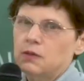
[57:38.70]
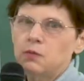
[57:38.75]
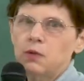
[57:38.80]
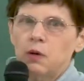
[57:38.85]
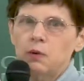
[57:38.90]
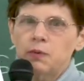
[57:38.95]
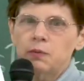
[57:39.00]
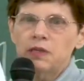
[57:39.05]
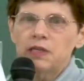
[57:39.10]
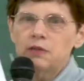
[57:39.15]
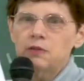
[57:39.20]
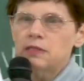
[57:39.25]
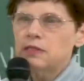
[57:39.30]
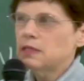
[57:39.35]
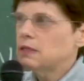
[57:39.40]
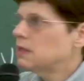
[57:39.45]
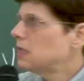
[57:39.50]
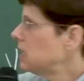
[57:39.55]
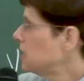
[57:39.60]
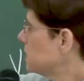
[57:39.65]
What would we use
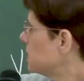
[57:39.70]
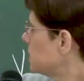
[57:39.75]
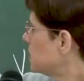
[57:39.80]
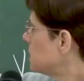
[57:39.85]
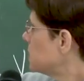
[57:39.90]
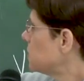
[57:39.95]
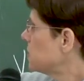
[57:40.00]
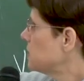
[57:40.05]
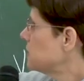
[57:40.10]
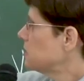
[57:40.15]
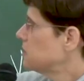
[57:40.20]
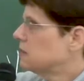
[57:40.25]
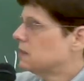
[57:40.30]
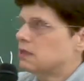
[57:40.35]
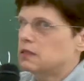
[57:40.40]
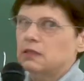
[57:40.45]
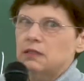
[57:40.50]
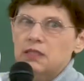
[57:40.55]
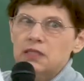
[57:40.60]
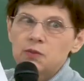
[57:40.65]
here in English?
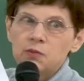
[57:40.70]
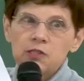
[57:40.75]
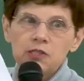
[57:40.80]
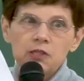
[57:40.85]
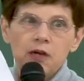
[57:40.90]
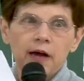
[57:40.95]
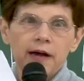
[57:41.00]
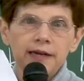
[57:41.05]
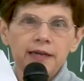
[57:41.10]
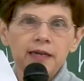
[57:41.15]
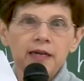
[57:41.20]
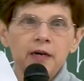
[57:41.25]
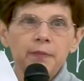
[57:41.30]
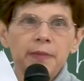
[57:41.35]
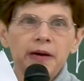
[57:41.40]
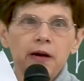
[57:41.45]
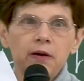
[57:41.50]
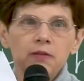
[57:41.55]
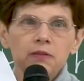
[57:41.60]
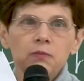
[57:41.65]
Because we're talking
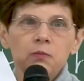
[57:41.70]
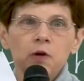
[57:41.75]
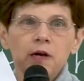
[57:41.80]
about